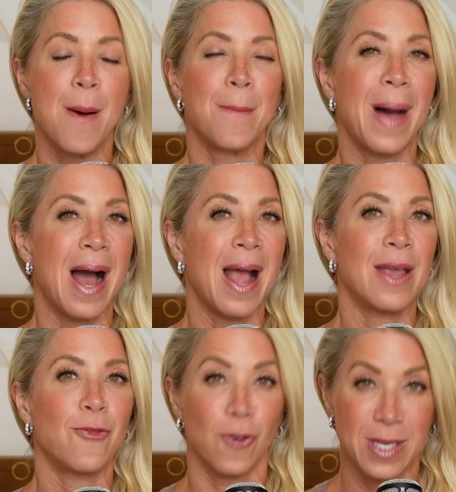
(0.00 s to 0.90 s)

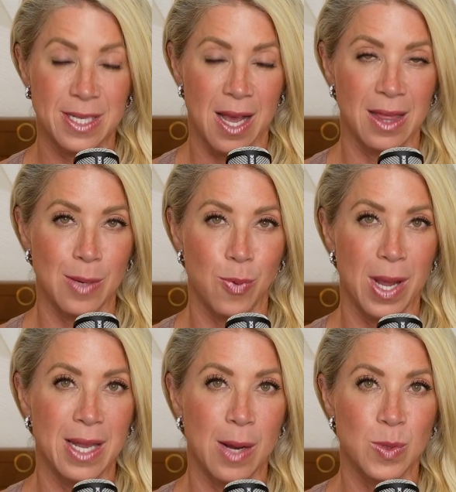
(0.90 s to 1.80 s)
My Freestyle
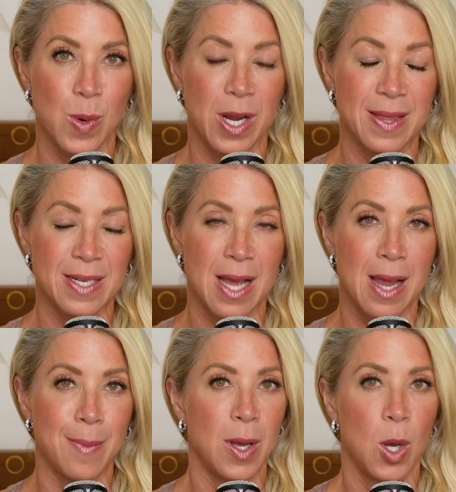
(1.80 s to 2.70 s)
Libre that I was wearing at the
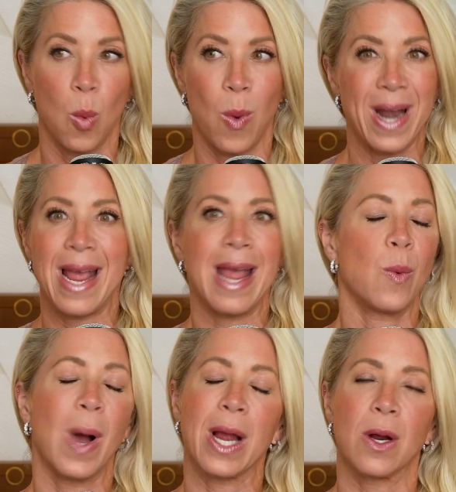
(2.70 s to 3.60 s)
time went
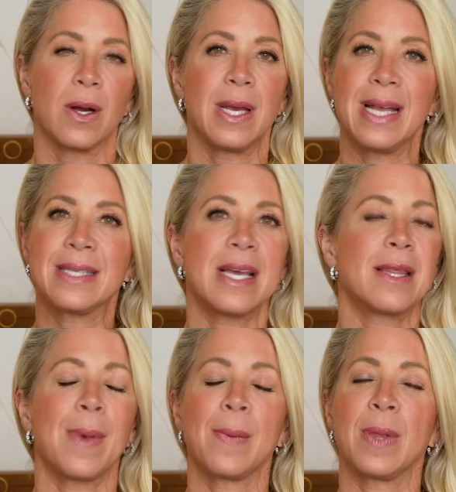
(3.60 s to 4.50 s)
haywire. It said
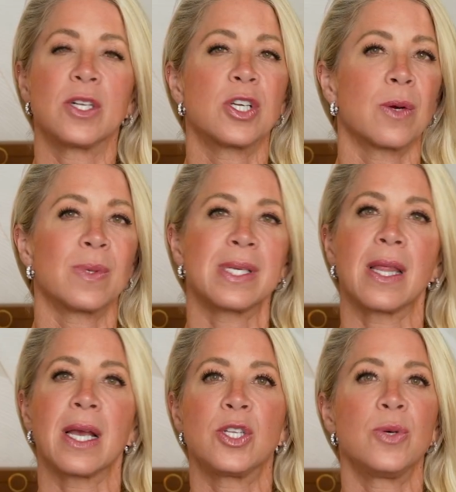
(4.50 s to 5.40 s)
that my blood sugar was at
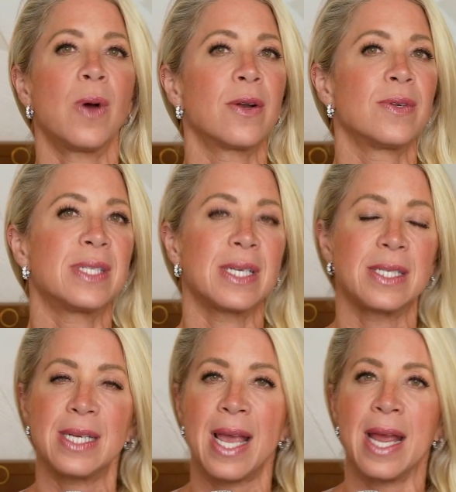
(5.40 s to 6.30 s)
like
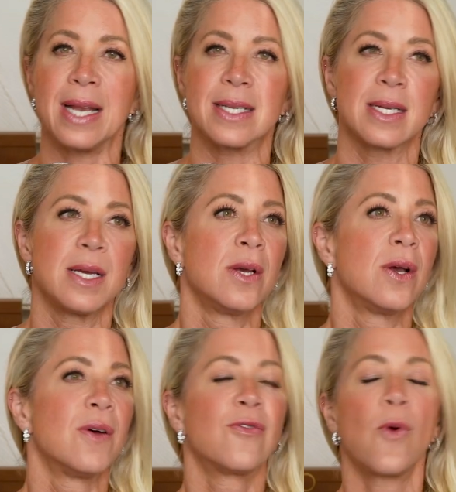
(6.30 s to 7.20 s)
268,
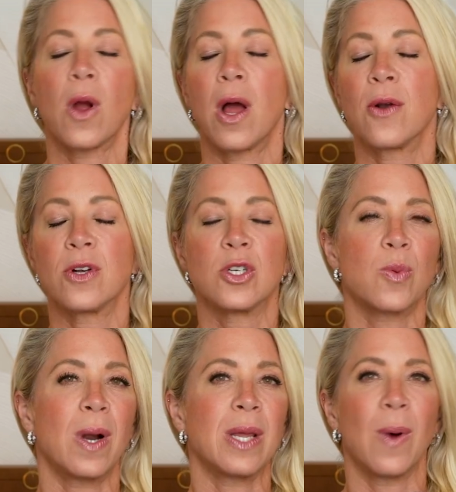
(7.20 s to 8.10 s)

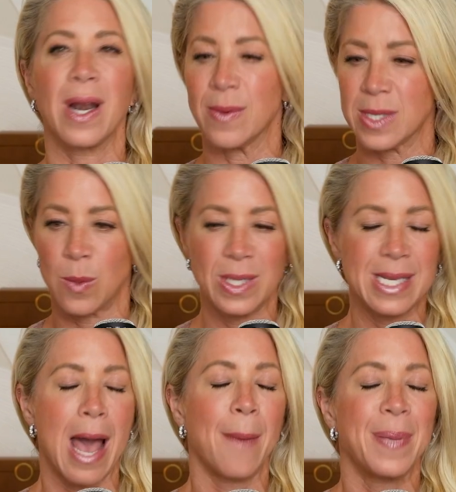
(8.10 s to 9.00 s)
421. I was like, what's
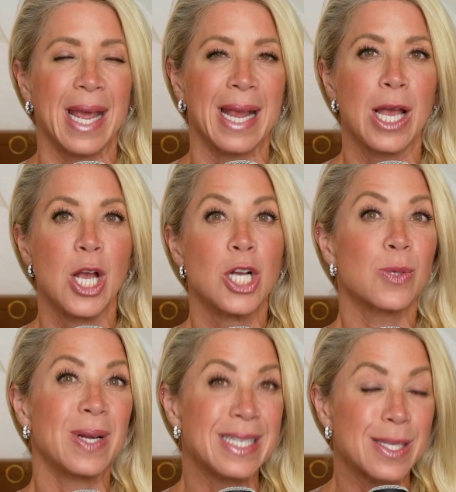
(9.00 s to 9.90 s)
happening?
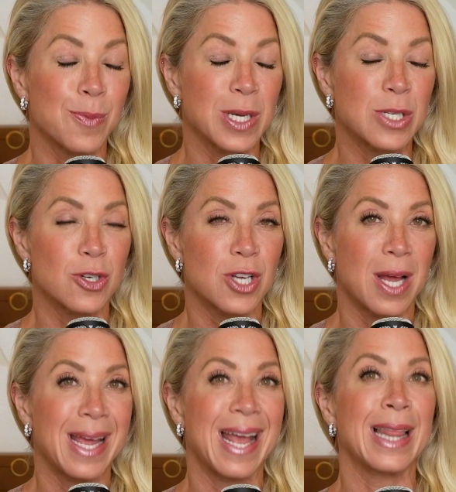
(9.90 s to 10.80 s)
So I did some research
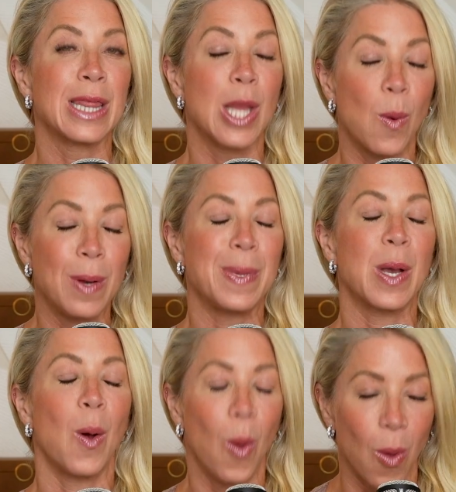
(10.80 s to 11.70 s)
on it, and lo and
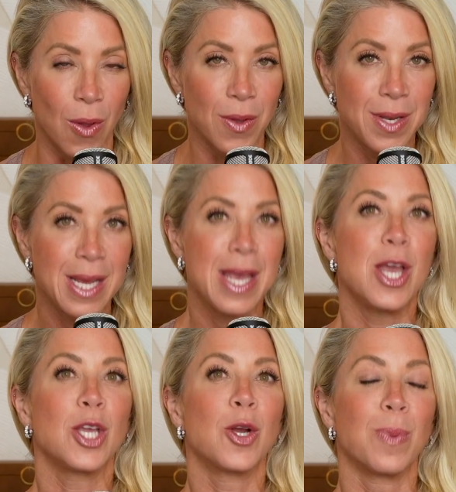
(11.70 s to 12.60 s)
behold,
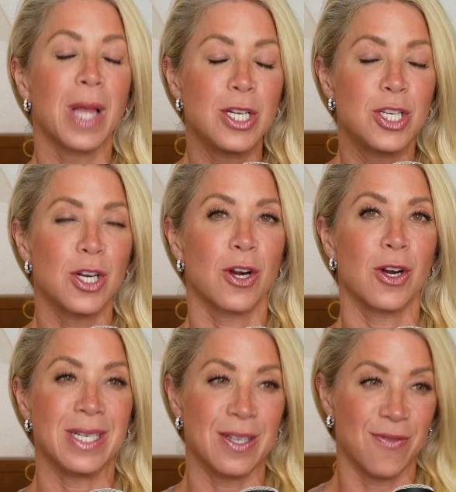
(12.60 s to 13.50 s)
your blood
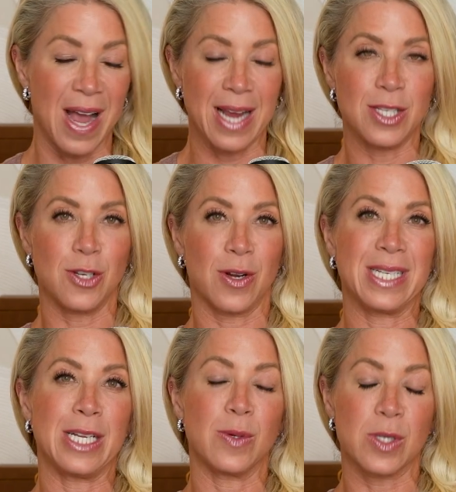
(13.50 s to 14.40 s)
sugar device, your
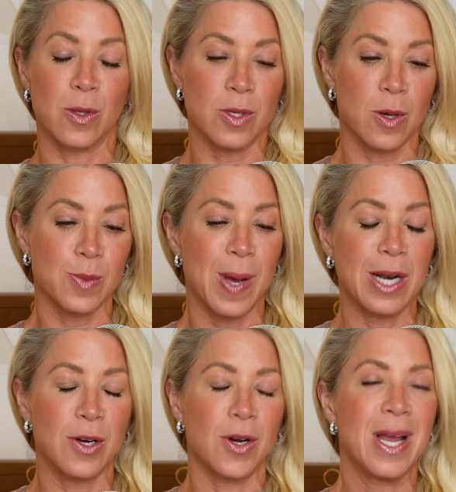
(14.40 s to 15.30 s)
continuous glucose
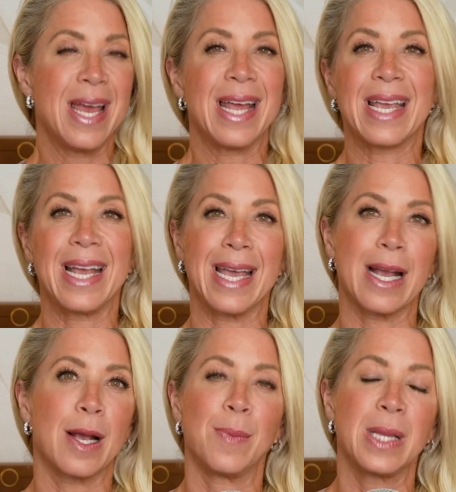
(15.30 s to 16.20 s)
monitor, can
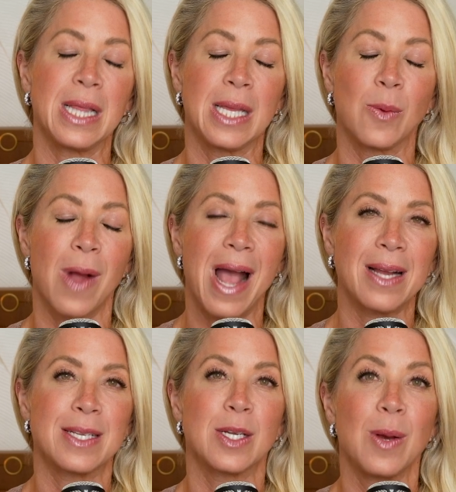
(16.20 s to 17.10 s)
get completely
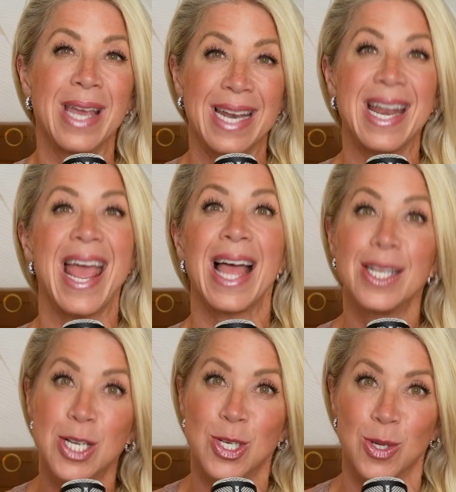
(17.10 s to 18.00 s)
wrecked in
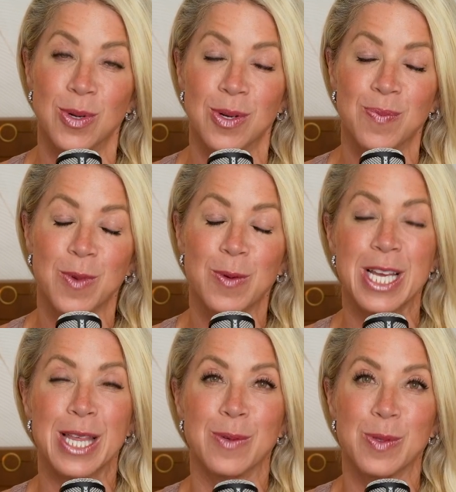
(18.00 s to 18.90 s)
altitude, which
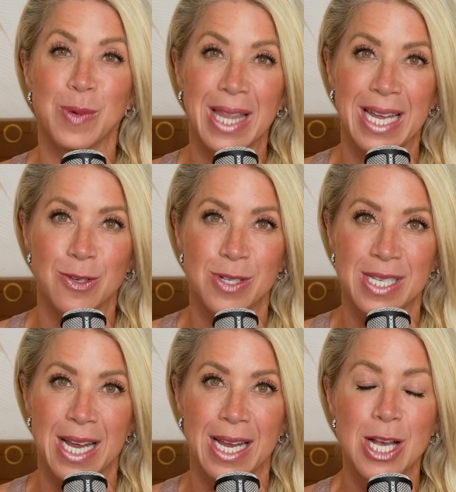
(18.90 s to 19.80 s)
I thought was really
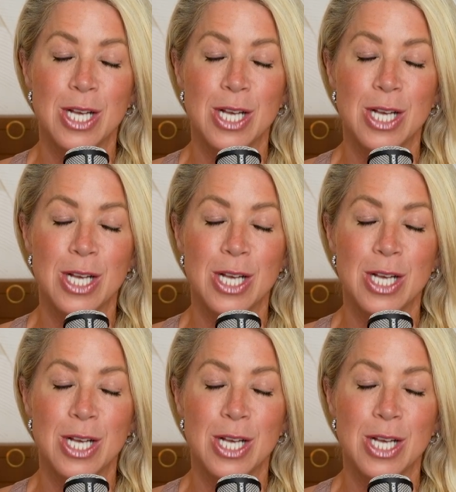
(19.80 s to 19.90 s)
interesting.